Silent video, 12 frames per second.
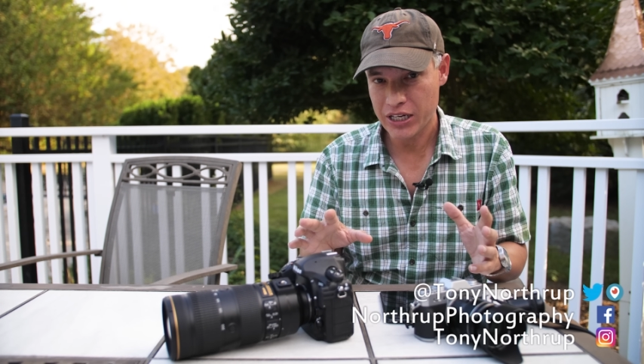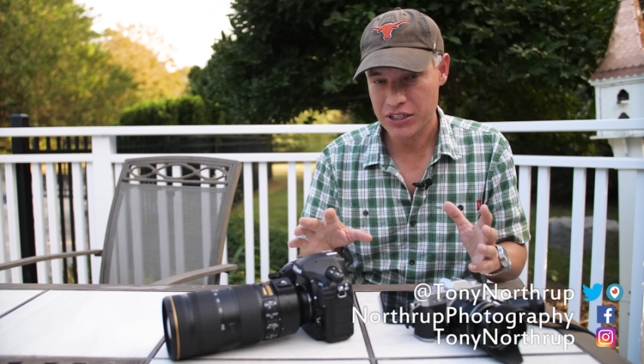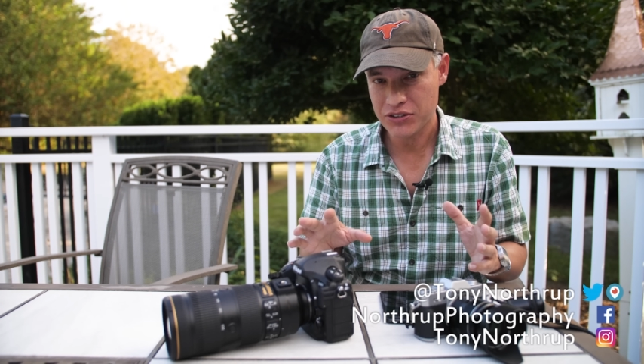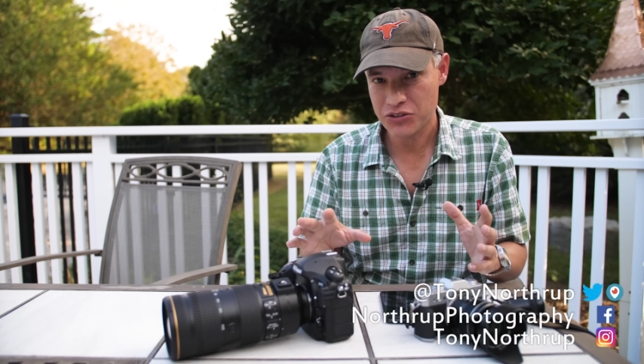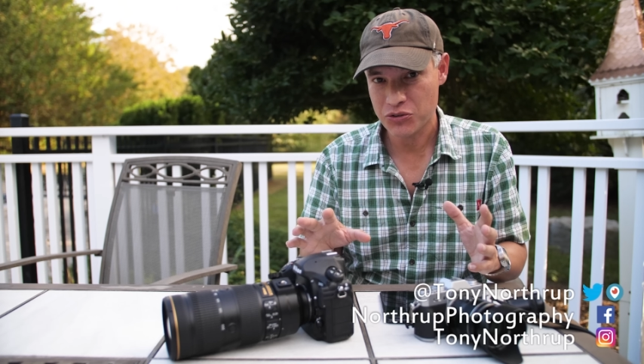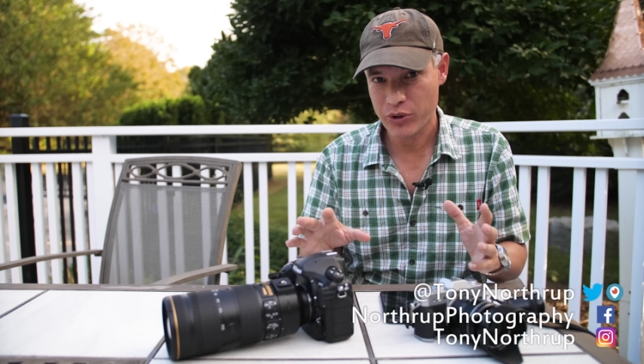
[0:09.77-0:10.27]

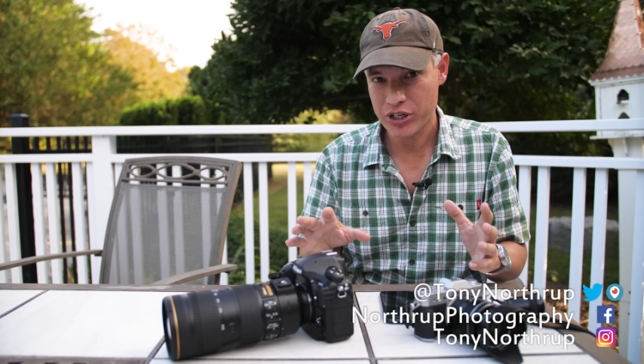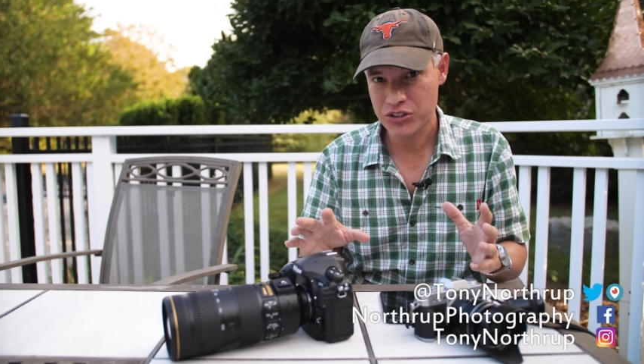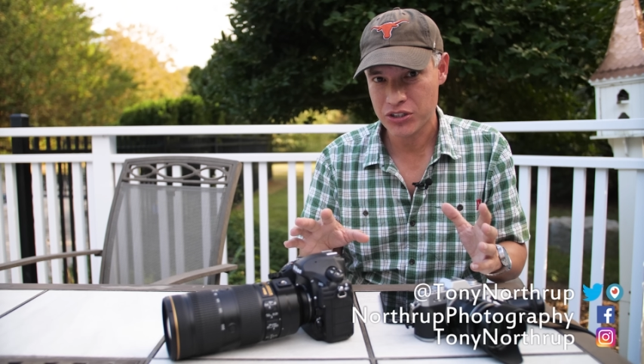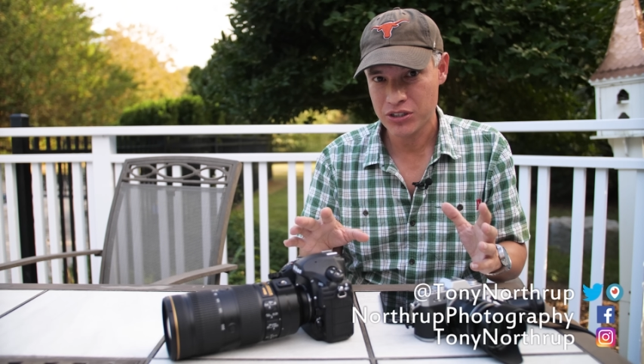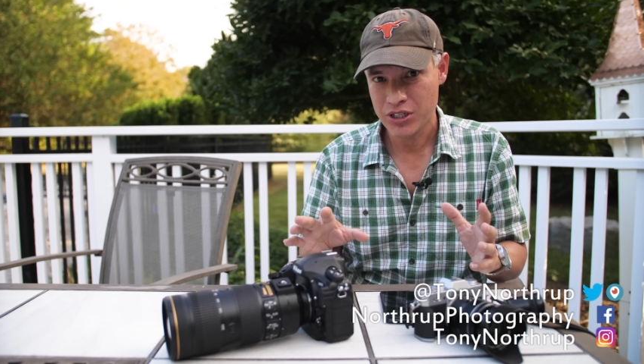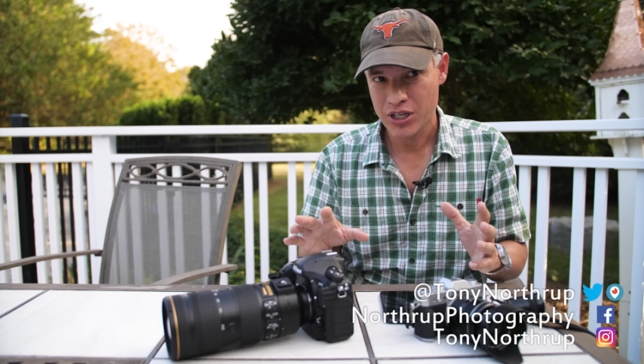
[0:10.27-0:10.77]
any
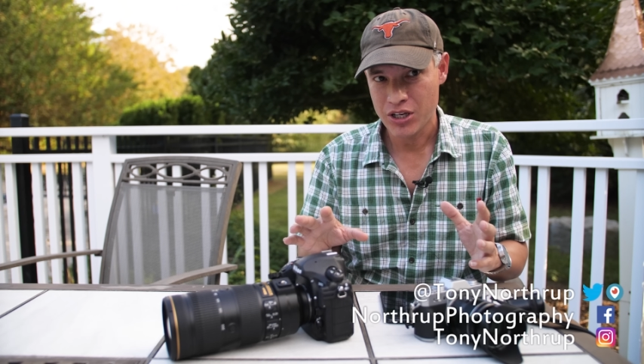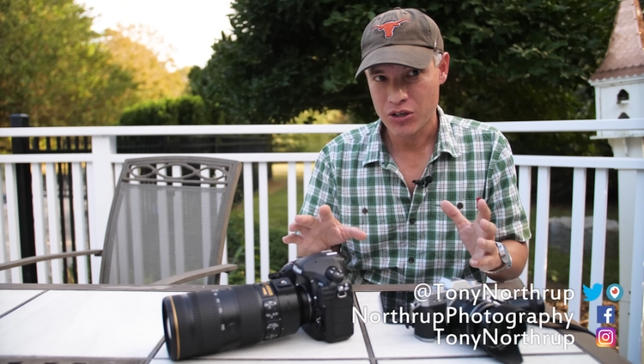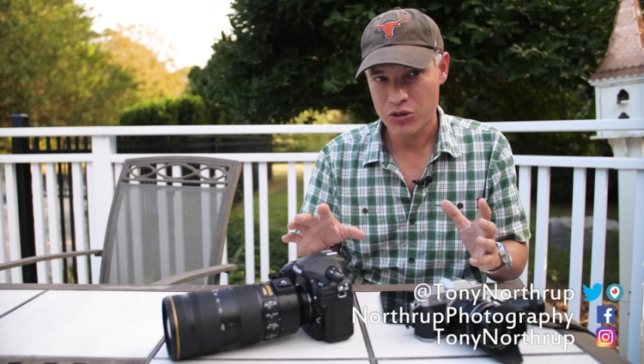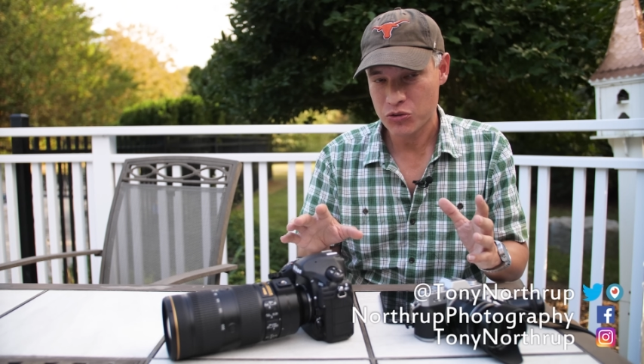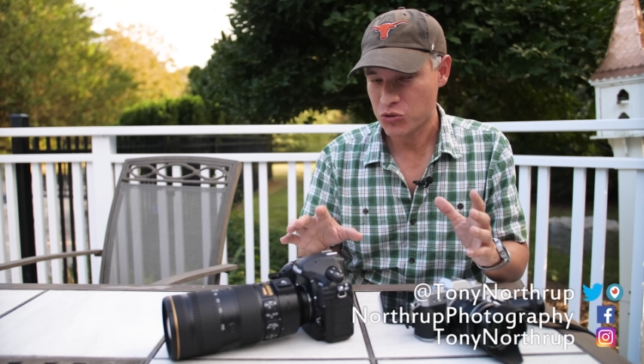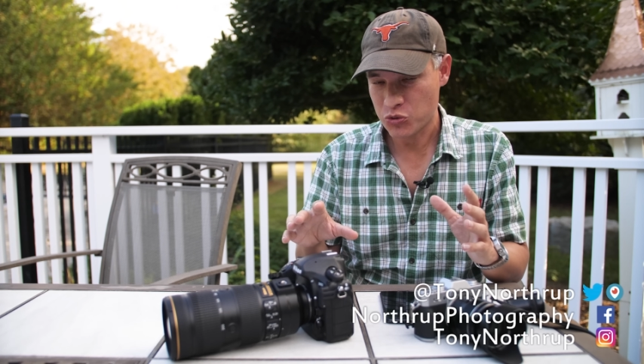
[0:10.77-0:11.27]
situation,
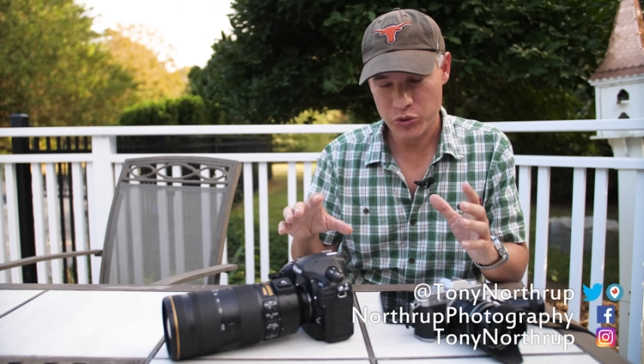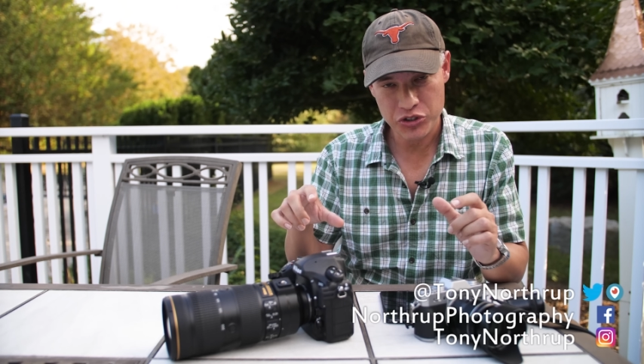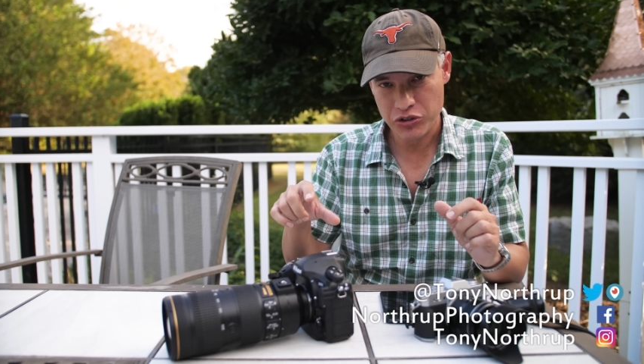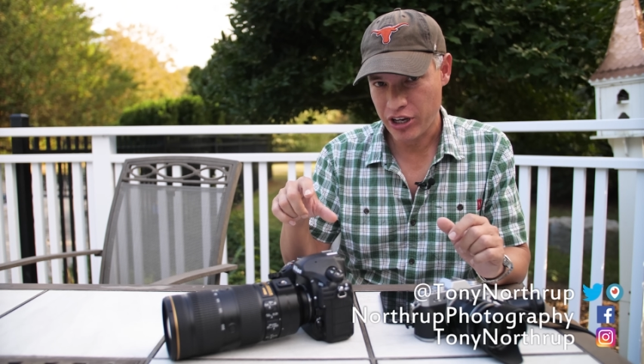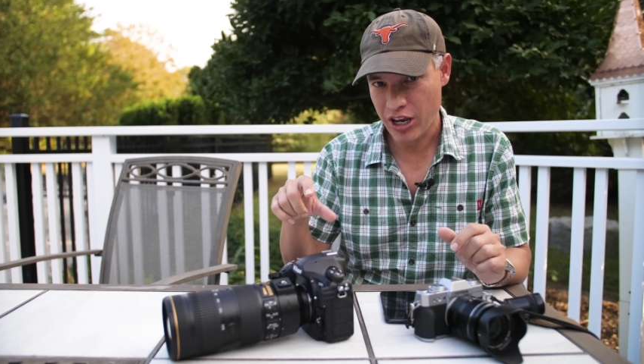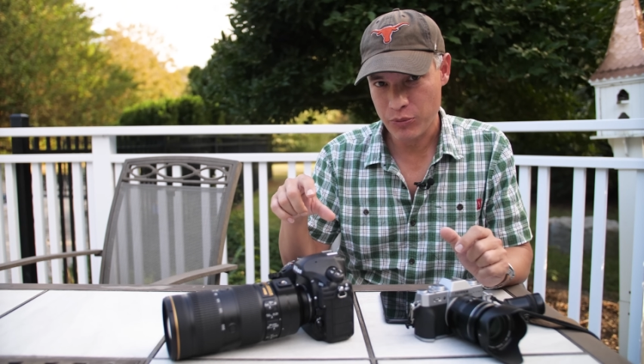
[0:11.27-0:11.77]

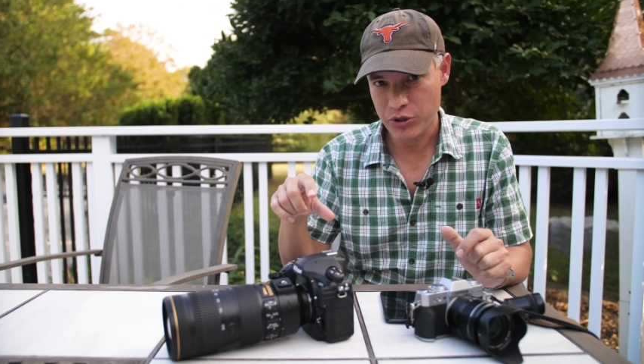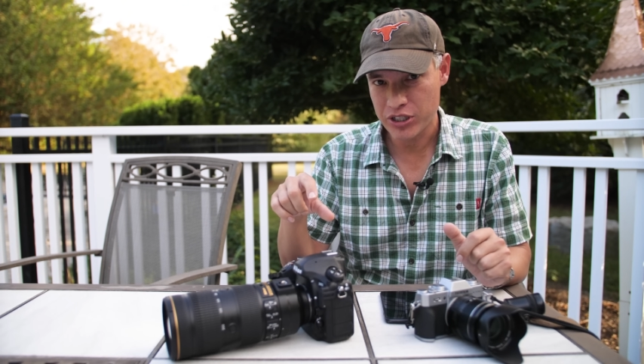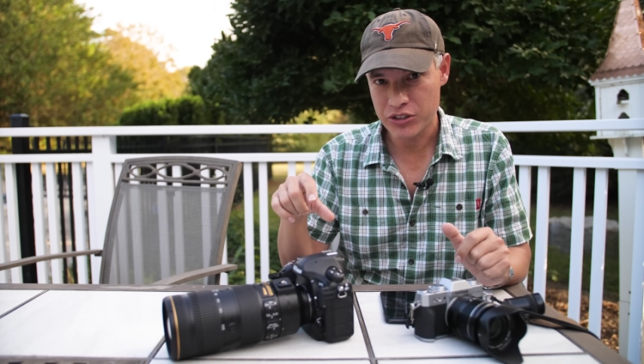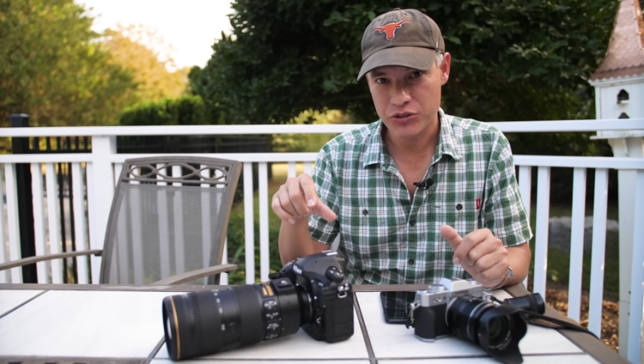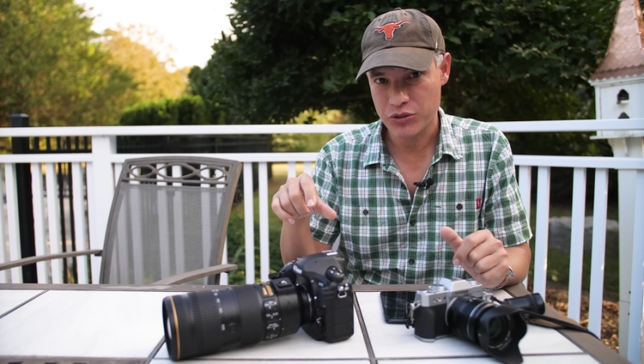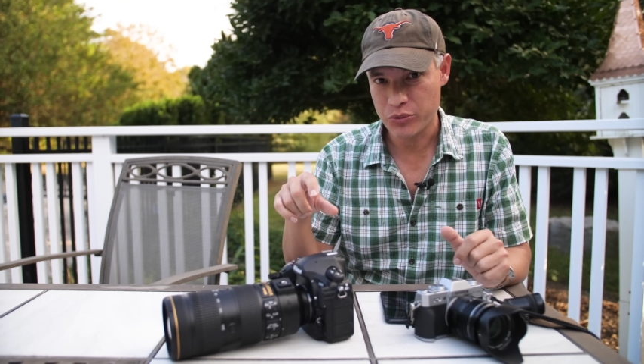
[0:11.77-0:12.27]
switch your camera
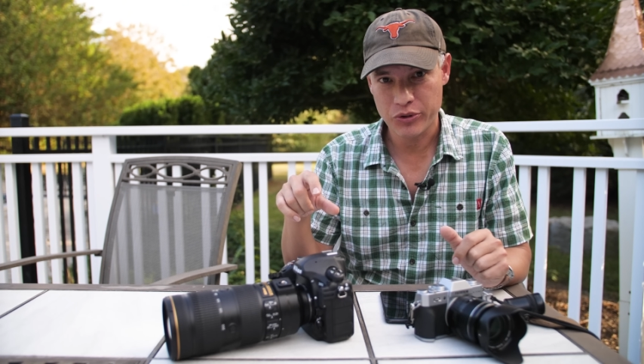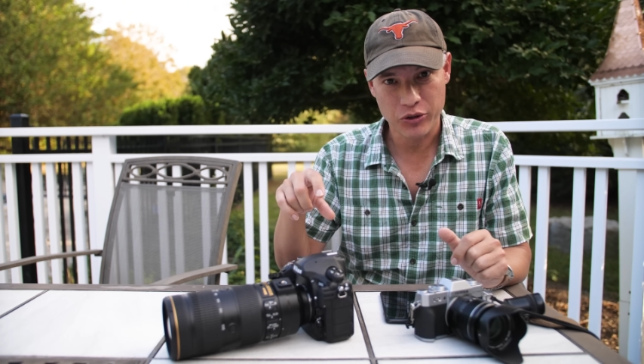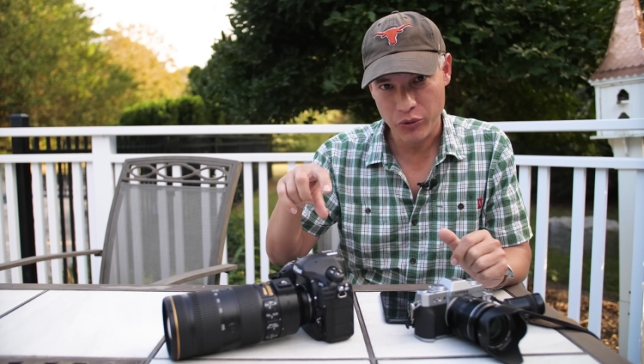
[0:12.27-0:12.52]
into the